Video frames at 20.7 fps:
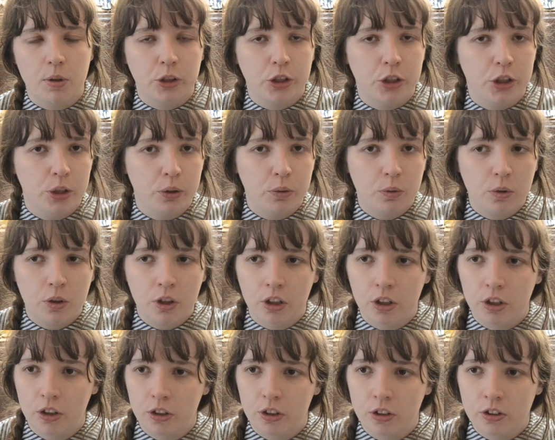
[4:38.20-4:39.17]
you
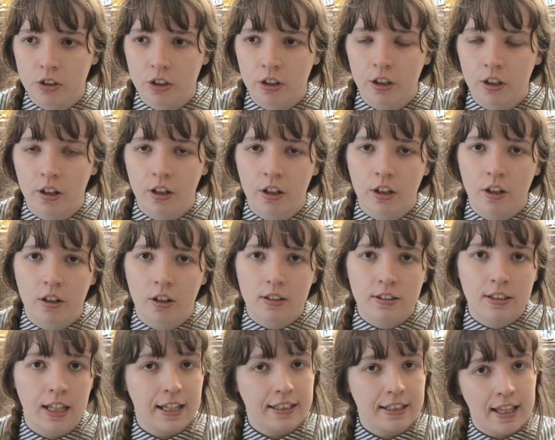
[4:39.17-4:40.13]
could
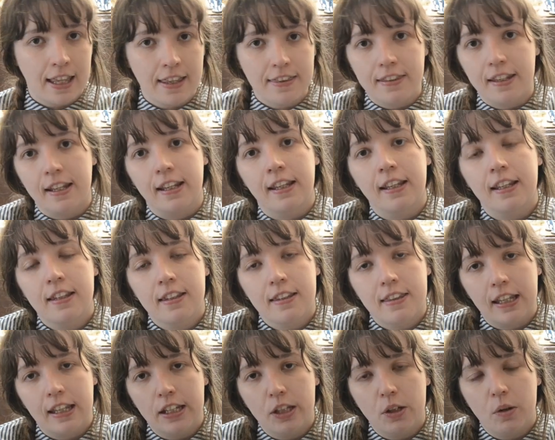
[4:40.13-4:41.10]
take that thing
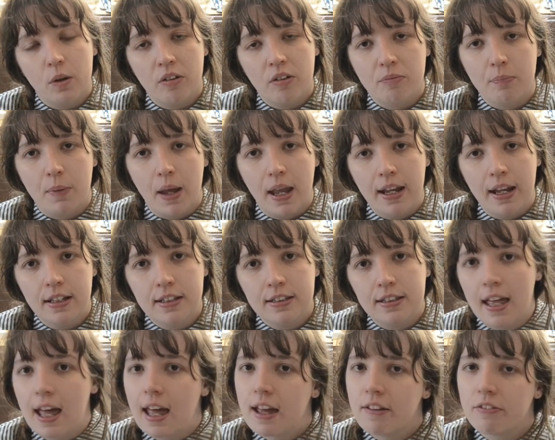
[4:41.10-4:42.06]
that you have made
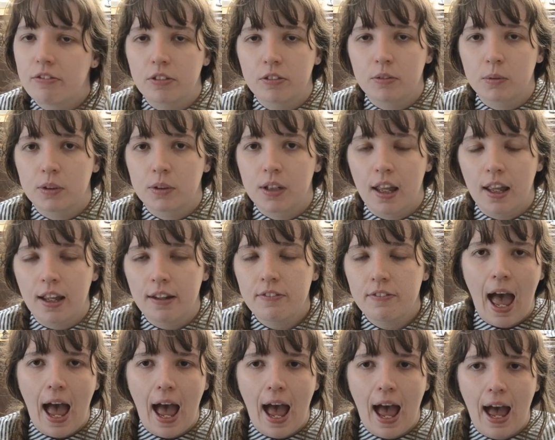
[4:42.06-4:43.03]
that everyone
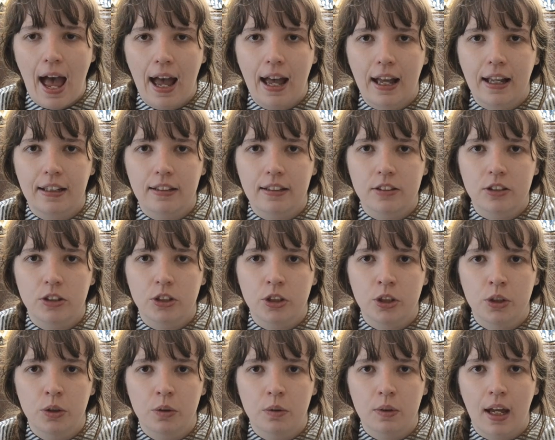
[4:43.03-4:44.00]
loves, and
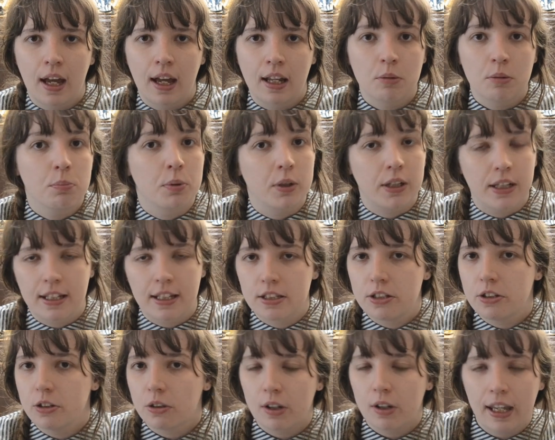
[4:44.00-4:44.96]
you can put it
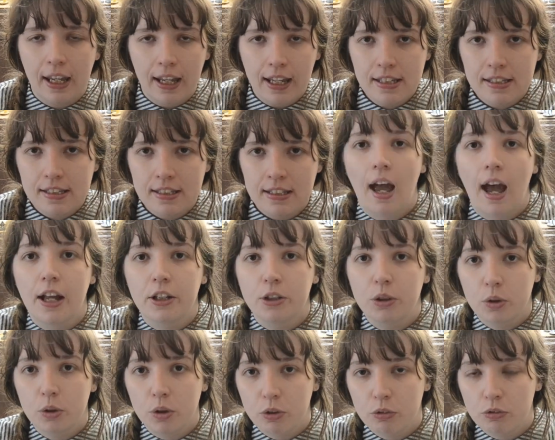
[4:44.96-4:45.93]
into your kit, and
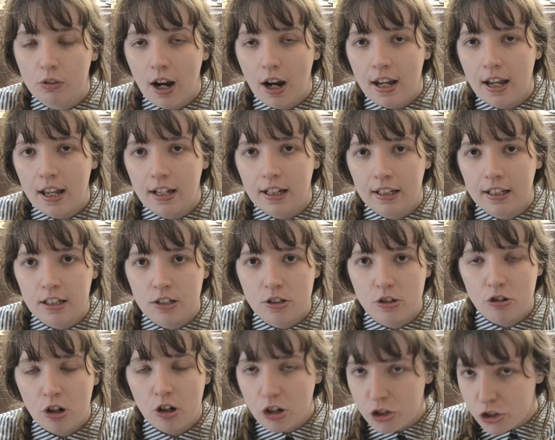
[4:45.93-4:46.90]
you could write an
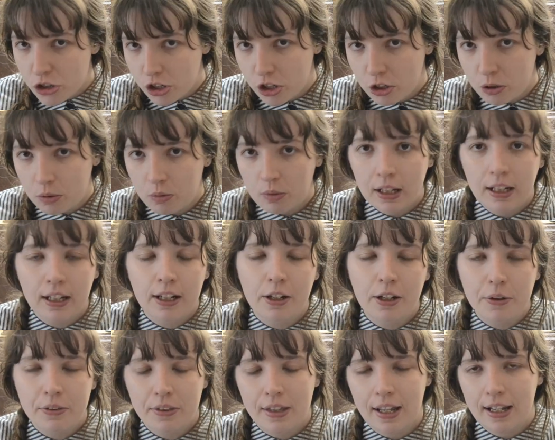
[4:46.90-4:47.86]
instructional,
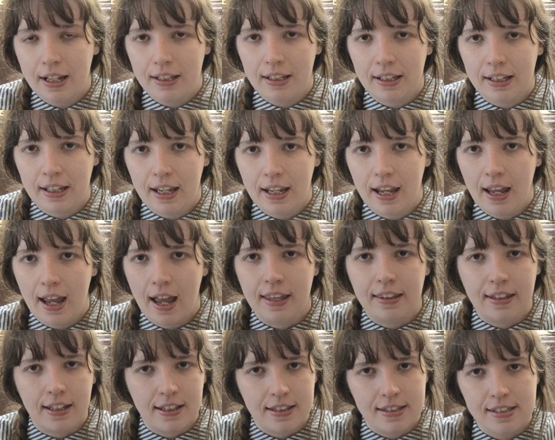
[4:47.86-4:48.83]
include that in the kit,
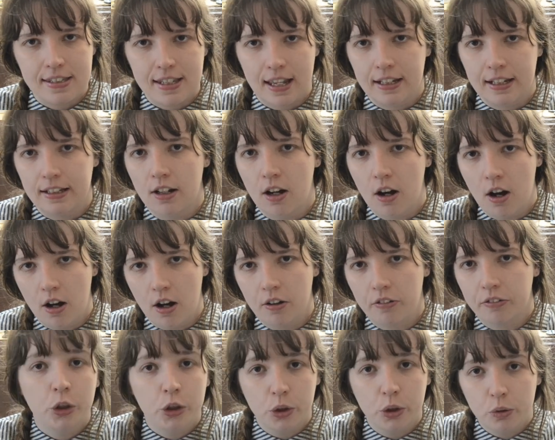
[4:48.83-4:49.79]
and then send it
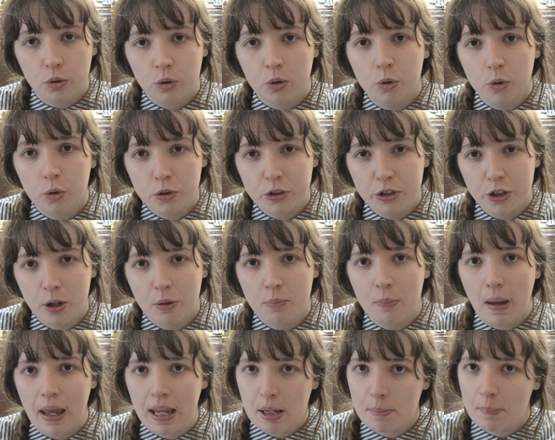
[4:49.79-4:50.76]
off. You could also
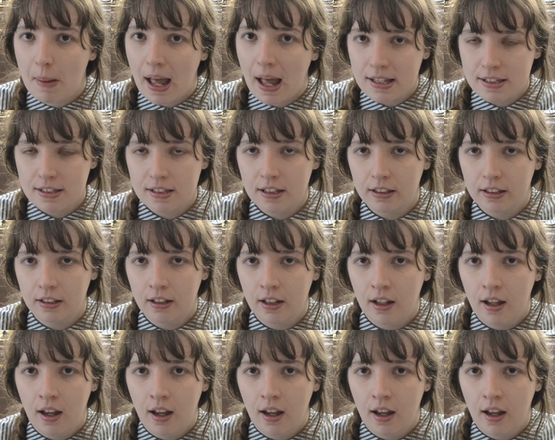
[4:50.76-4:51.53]
make a pattern.